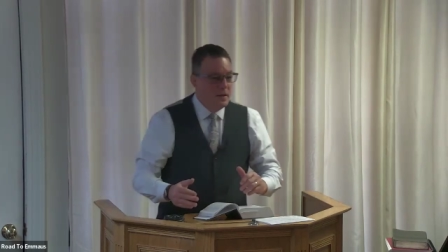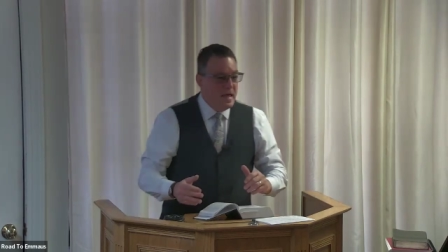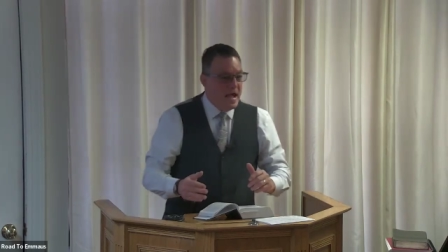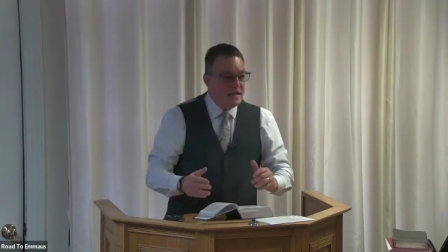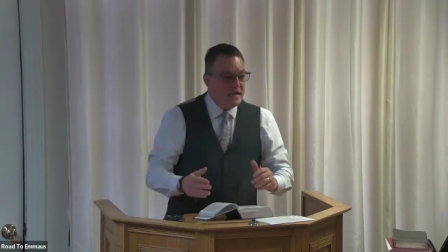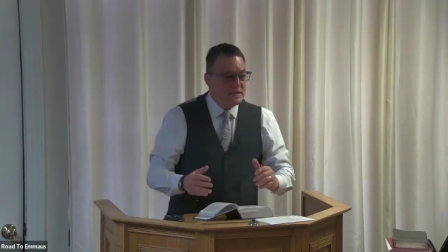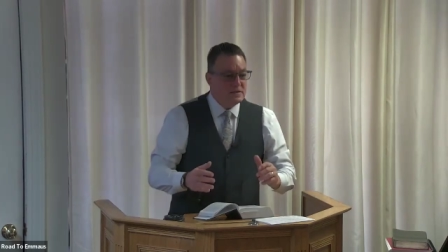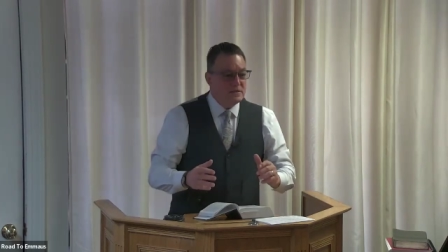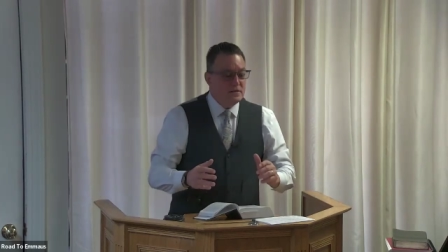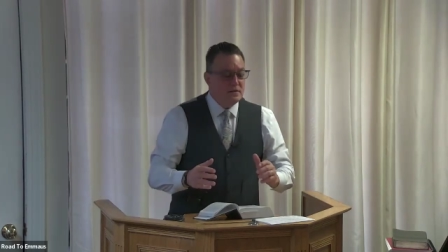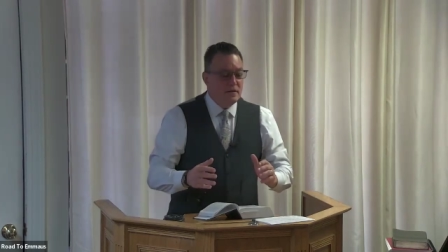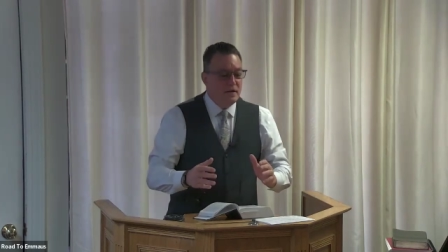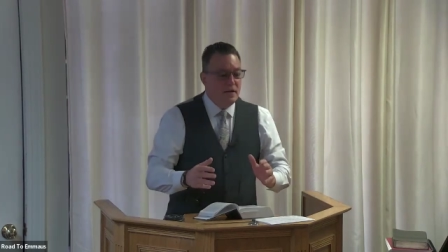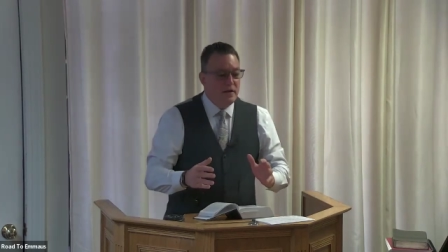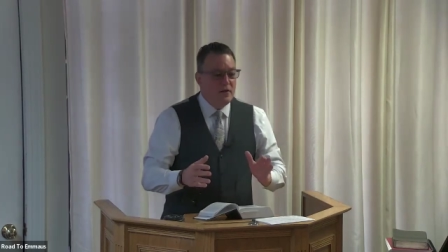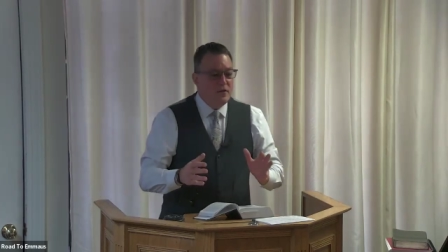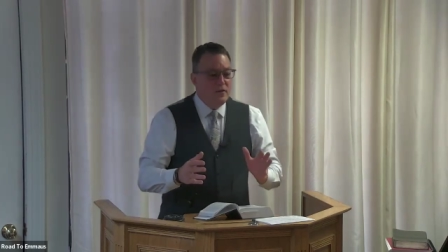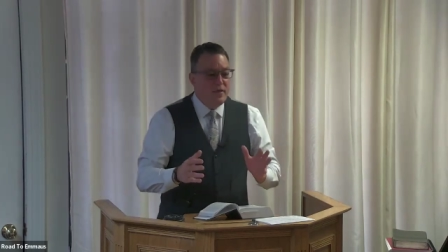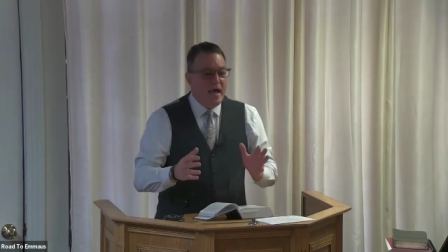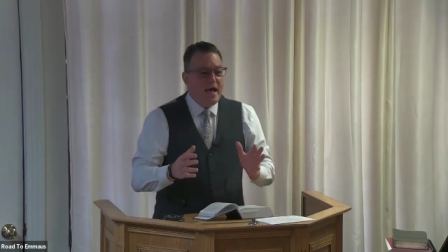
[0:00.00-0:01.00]
That's
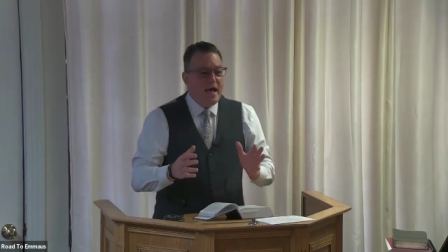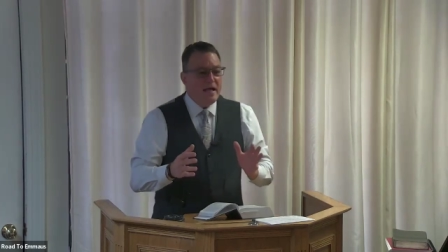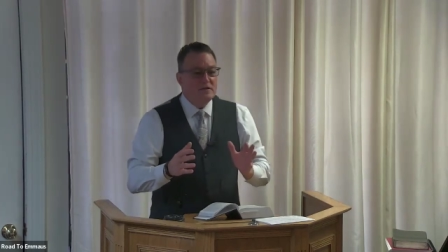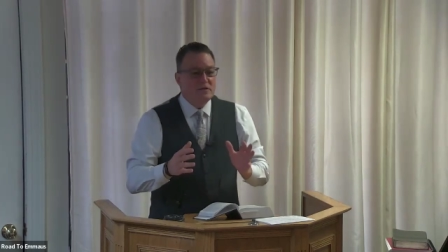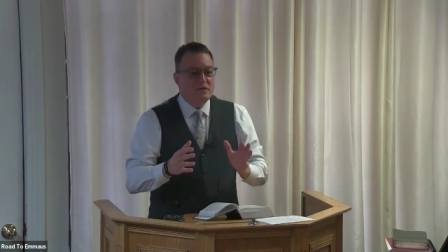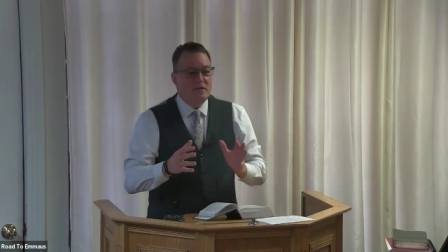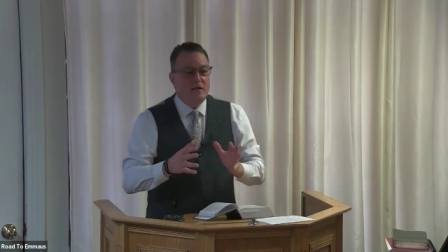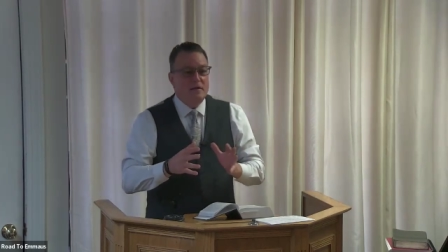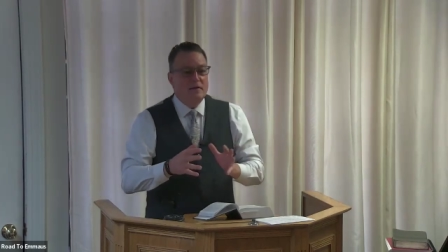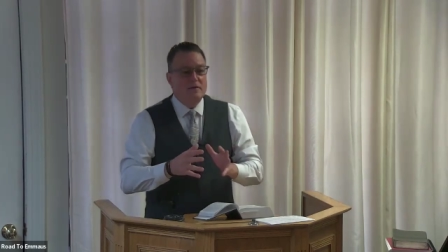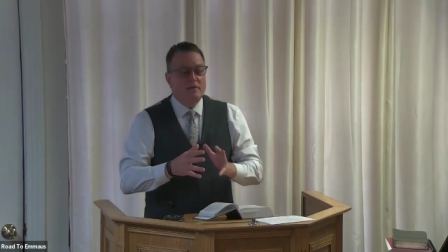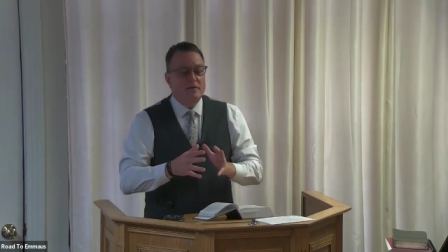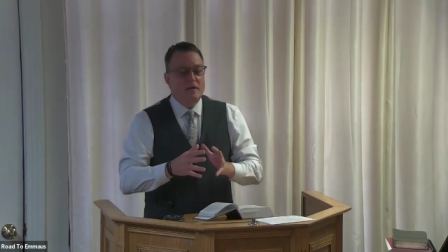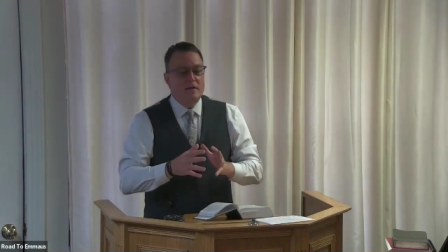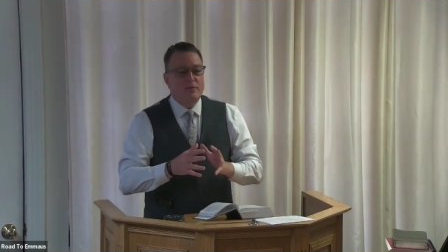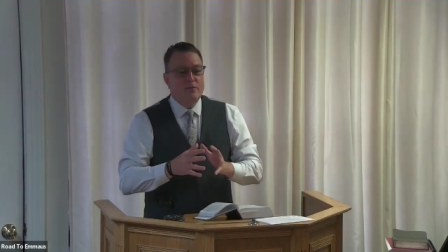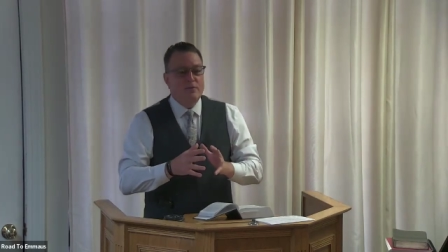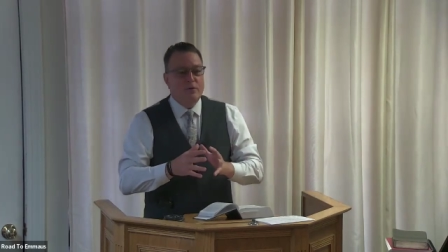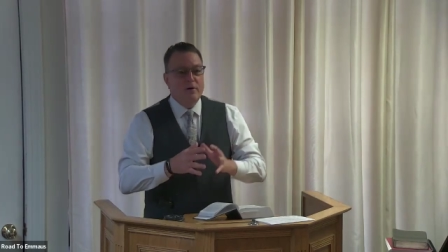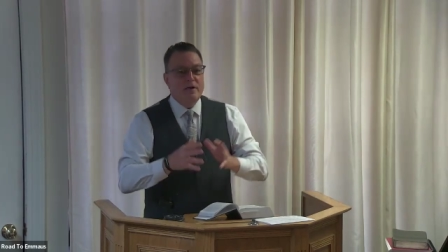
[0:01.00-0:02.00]
that's the,
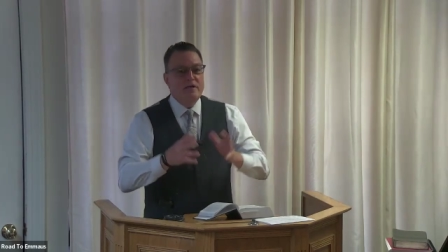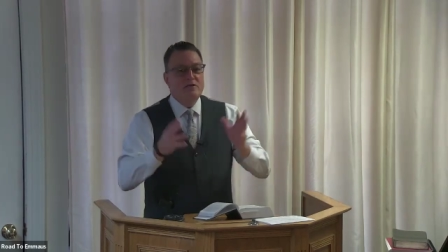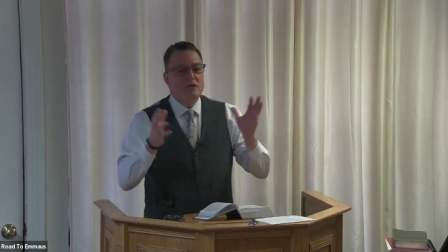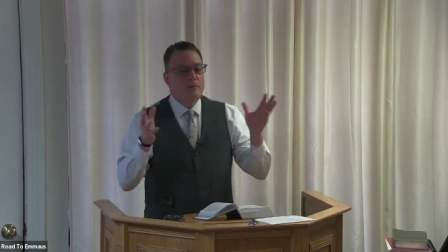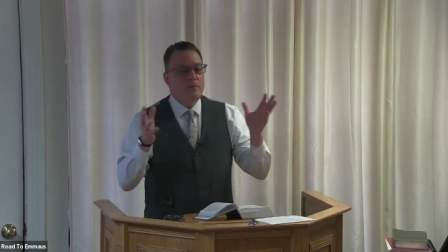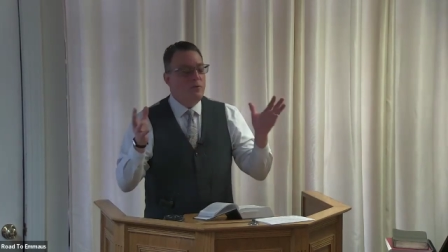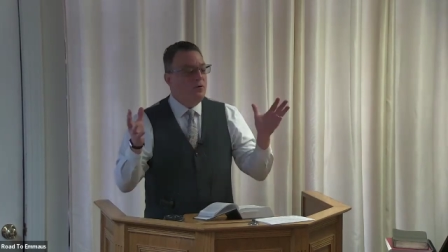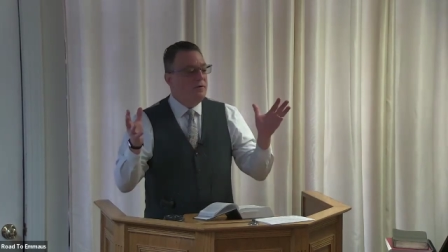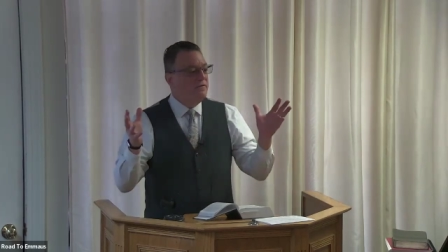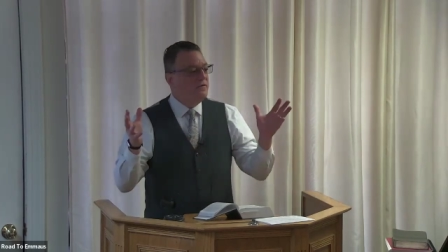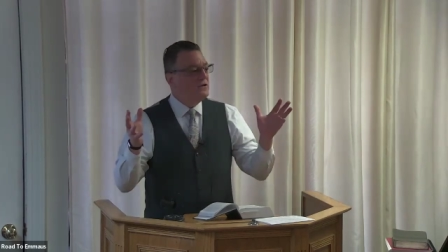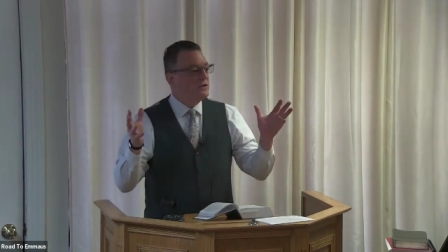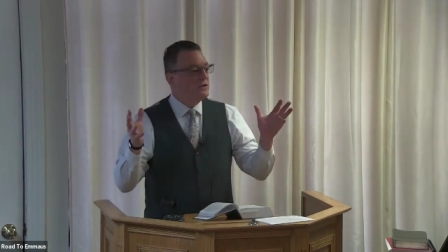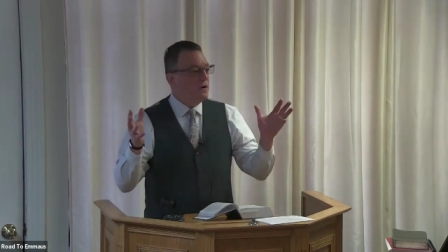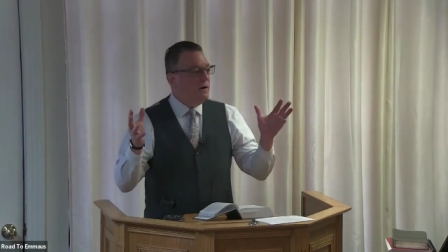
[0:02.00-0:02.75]
the principle of the